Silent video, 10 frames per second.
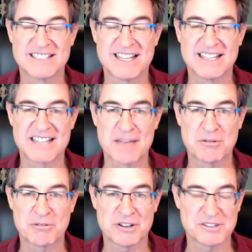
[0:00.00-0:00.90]
tapping
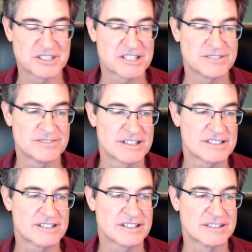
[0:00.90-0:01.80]
with all six of us,
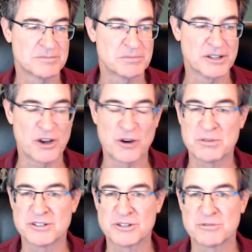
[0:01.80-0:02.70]
you're going to be
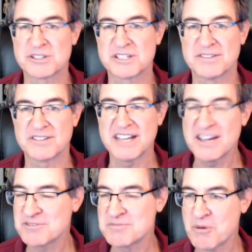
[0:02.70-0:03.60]
open to receiving
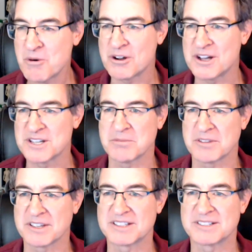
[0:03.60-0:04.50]
even more awesome
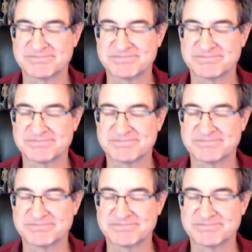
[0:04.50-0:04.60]
things.